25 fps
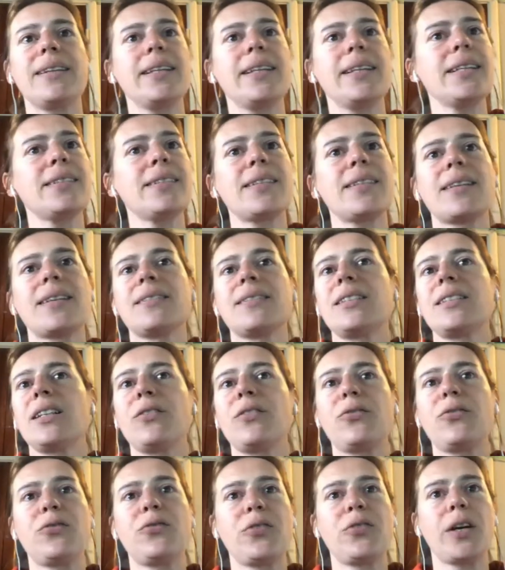at least
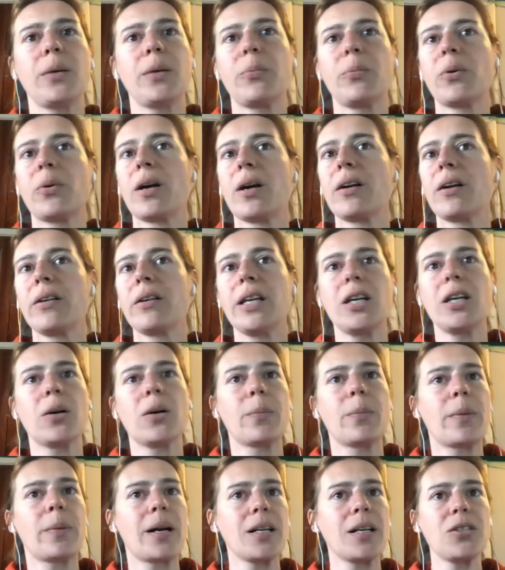until
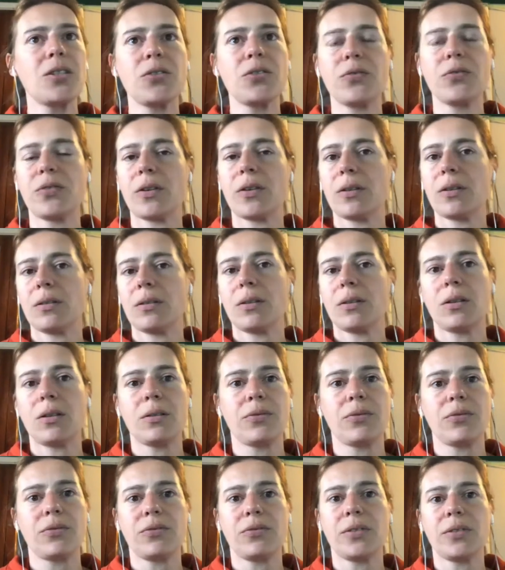february or march for,
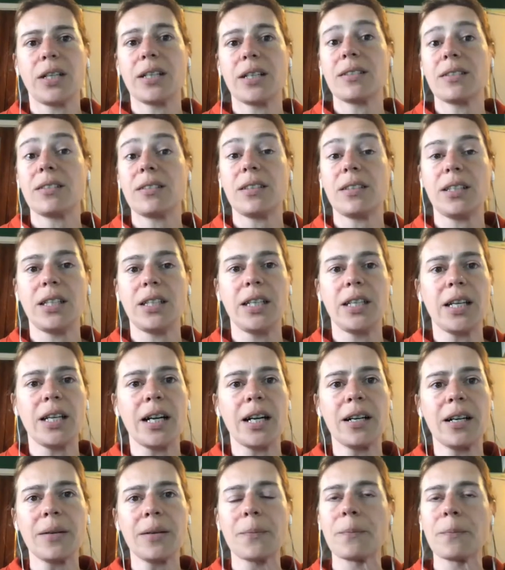of next
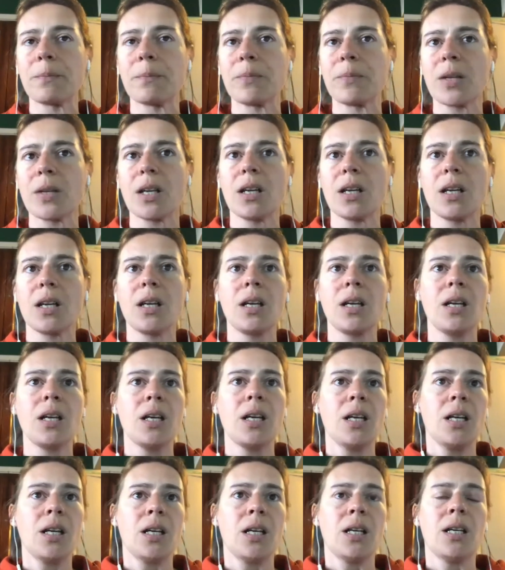year
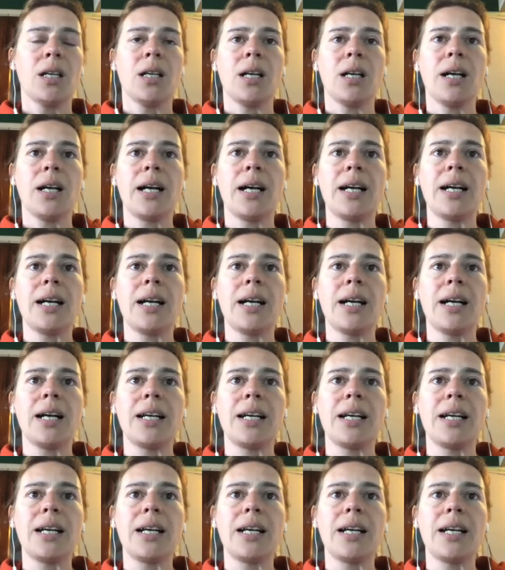uh,
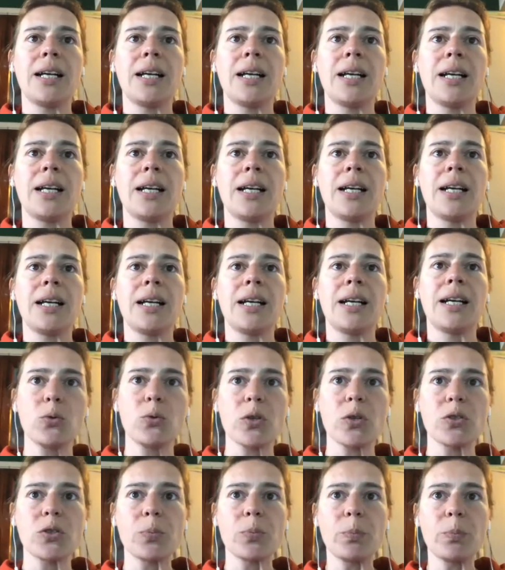opportunity
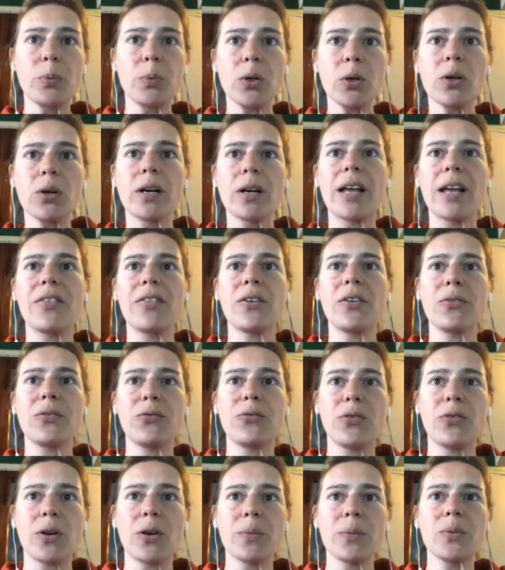to explore
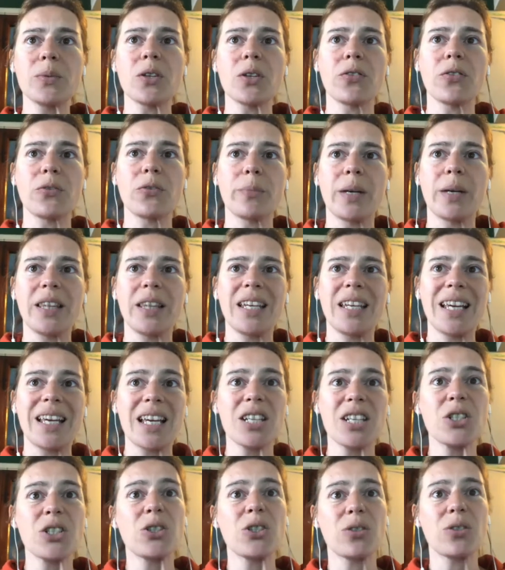other forms of
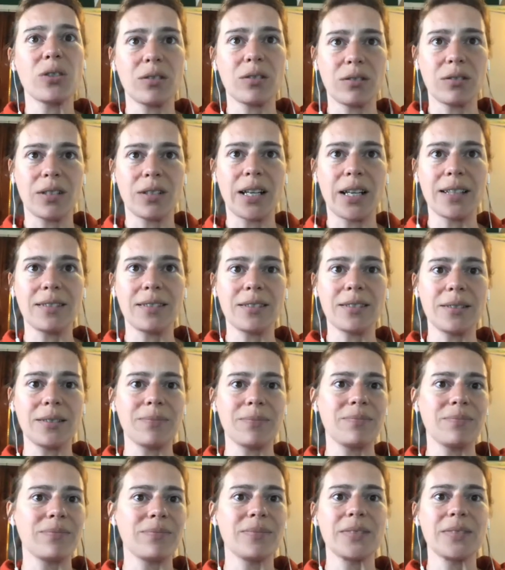mediation that
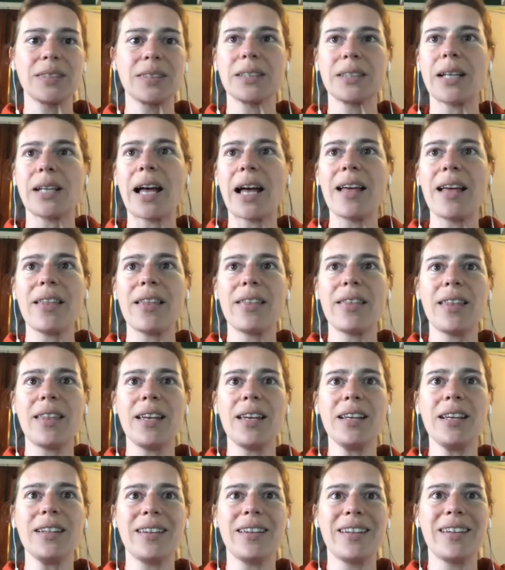i
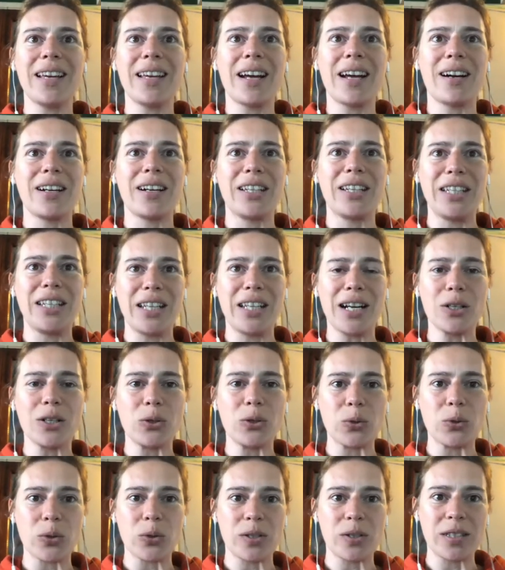think they are
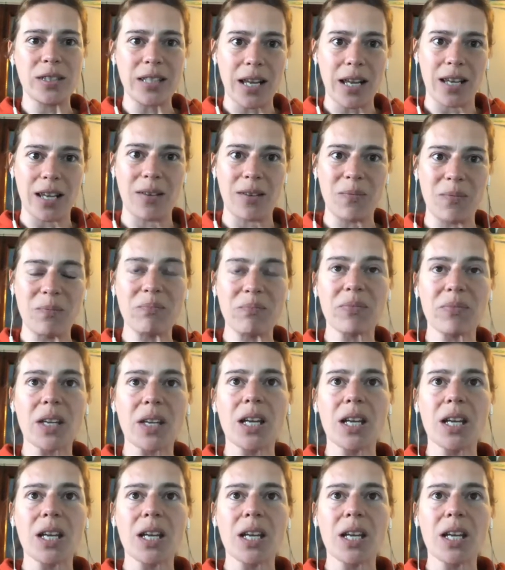here to stay